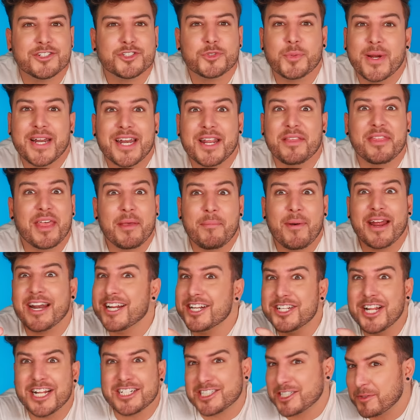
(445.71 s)
Sweetie, they might
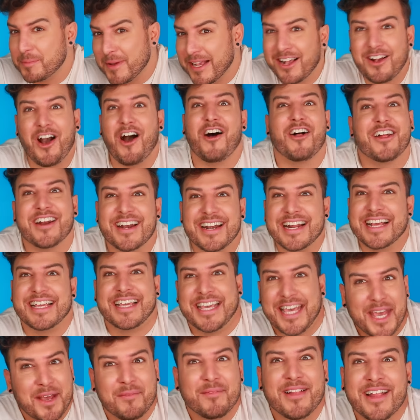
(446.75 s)
have not just been calling it a
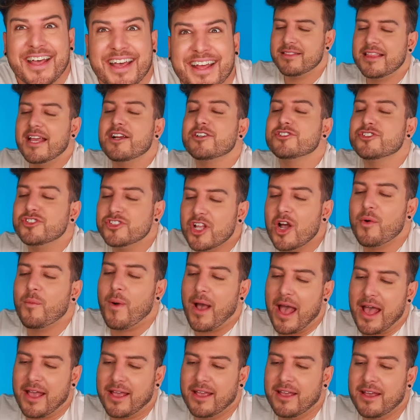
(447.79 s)
gimlet. There's no
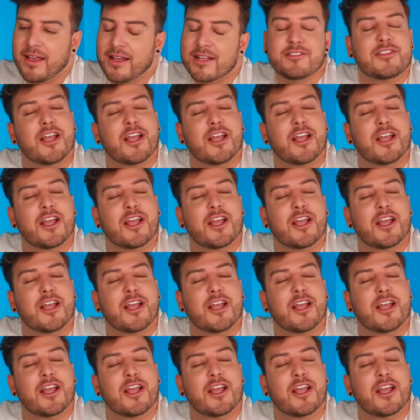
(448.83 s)
way.